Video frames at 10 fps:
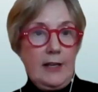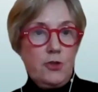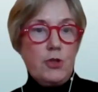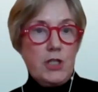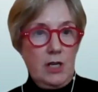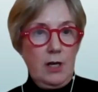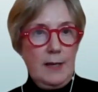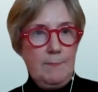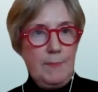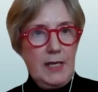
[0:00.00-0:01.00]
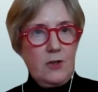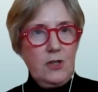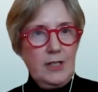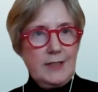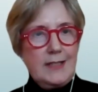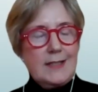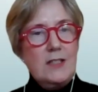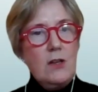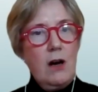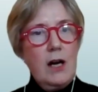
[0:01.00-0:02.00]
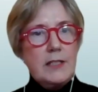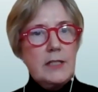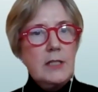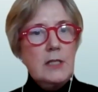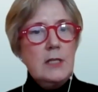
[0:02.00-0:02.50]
extra time, because it's not